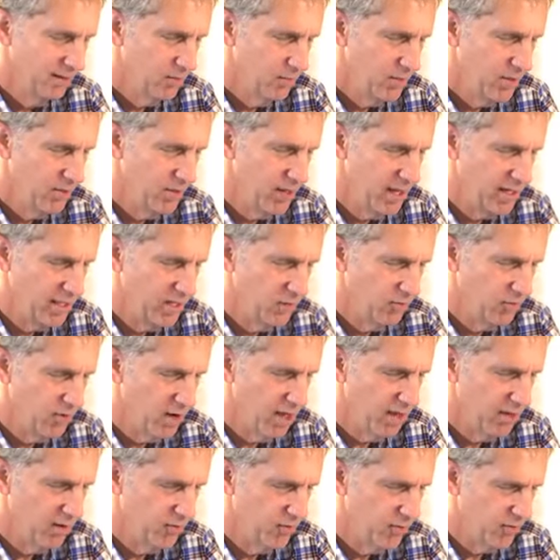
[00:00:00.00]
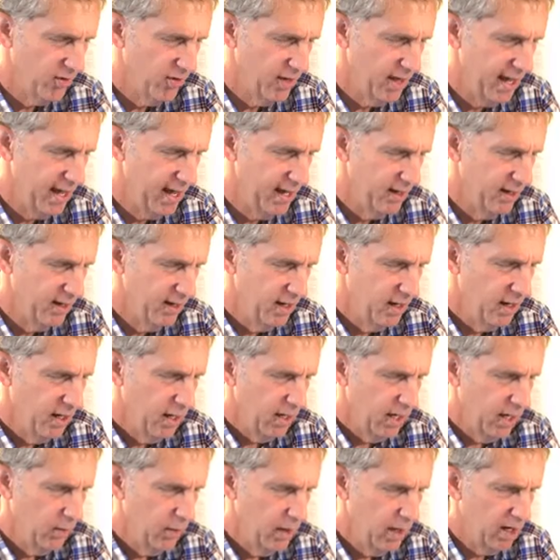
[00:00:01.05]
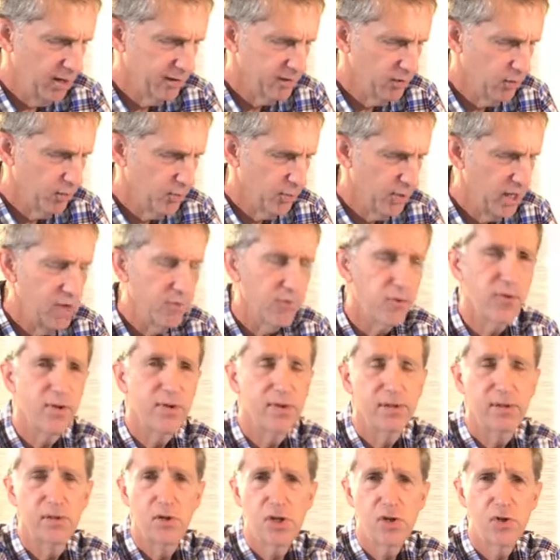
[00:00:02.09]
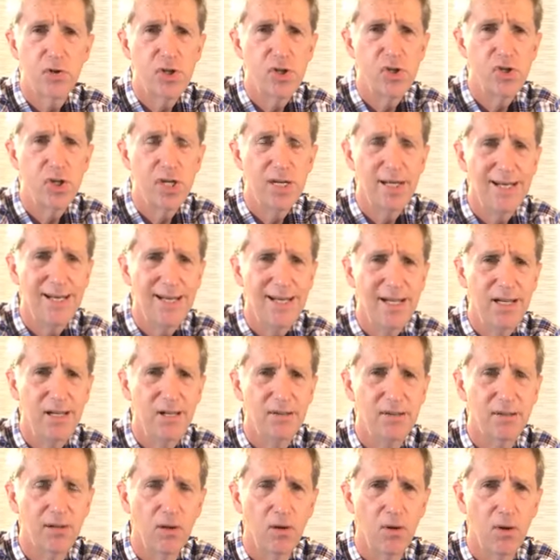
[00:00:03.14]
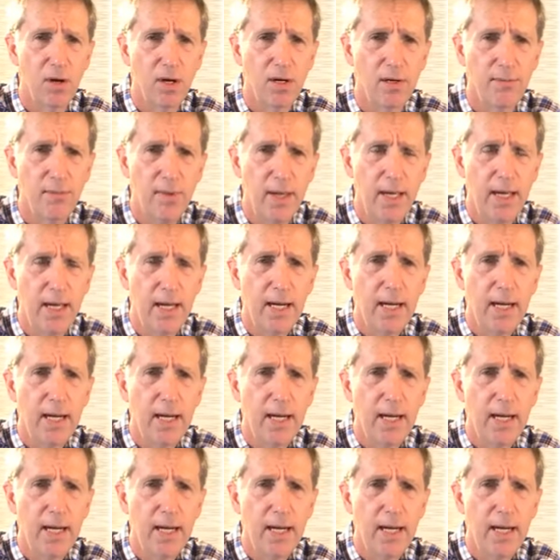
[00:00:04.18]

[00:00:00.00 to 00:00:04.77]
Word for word: So we thank you, Father, for that. And we also pray for the surgery she needs, Lord.